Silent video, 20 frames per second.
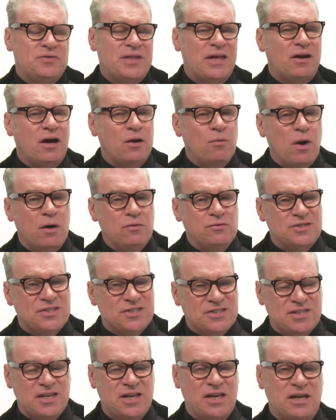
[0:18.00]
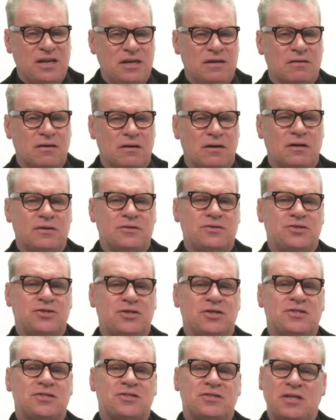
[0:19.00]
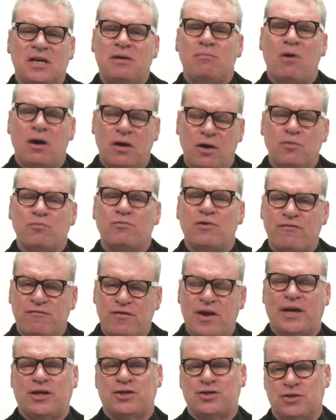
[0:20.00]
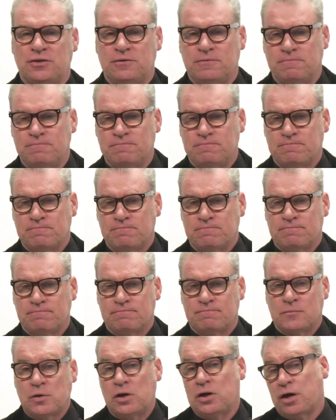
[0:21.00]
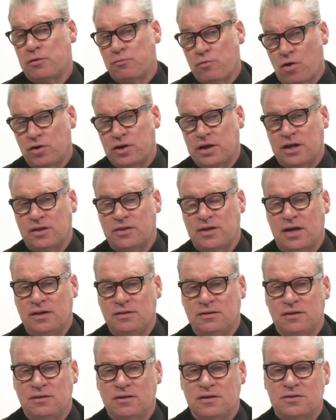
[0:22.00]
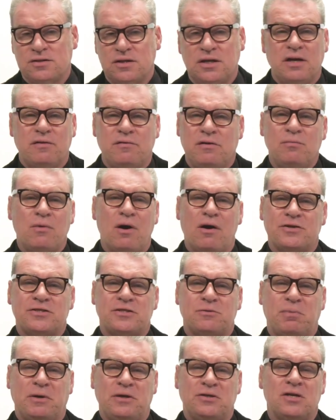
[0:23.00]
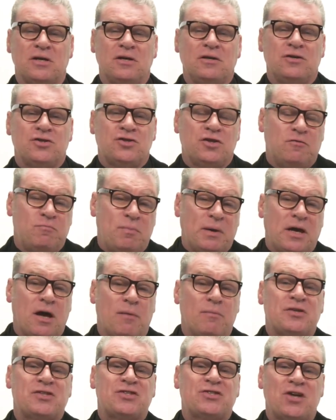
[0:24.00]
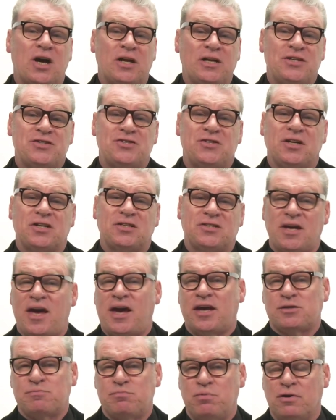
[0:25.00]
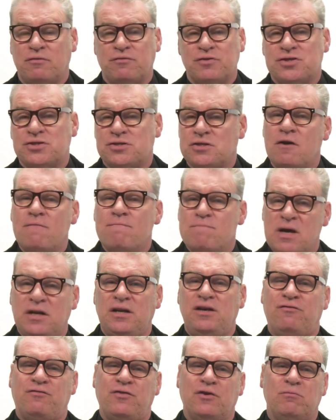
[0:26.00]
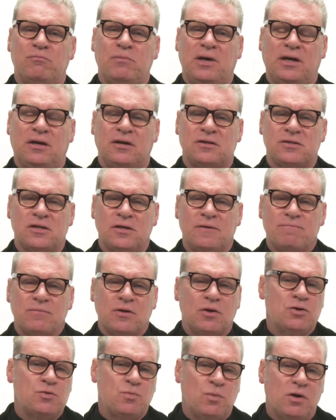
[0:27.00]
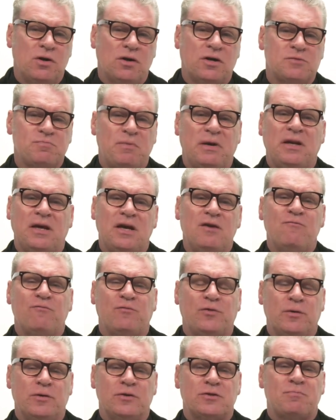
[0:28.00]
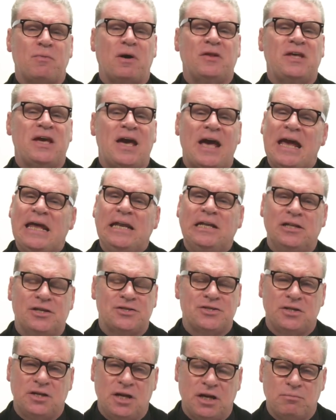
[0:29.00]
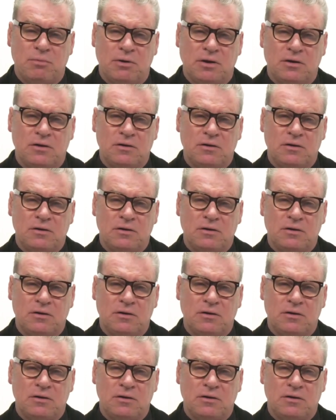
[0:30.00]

then I won't see, I'll just see my own reflection. Well, ironic then that this eerie masterpiece should have become a stylistic textbook for so many filmmakers whose work has been influenced by the endless enigma